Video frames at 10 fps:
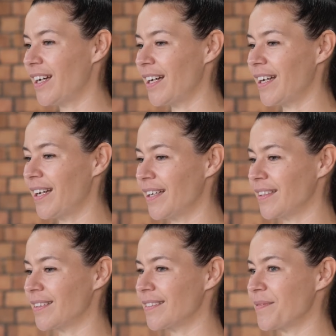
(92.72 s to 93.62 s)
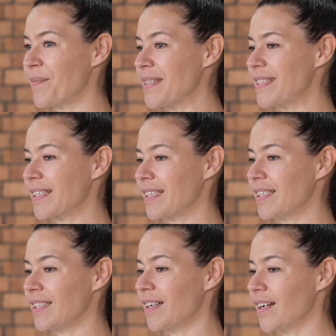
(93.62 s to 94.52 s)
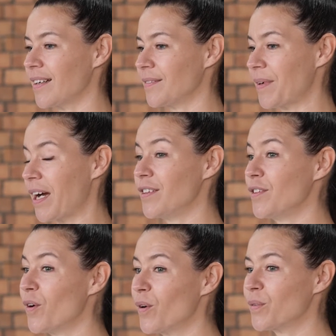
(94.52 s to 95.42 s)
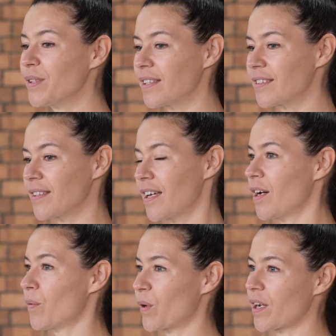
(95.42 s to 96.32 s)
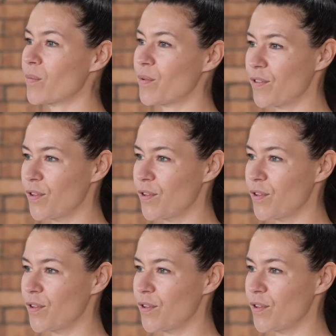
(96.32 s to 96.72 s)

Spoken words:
And basically, I know that working with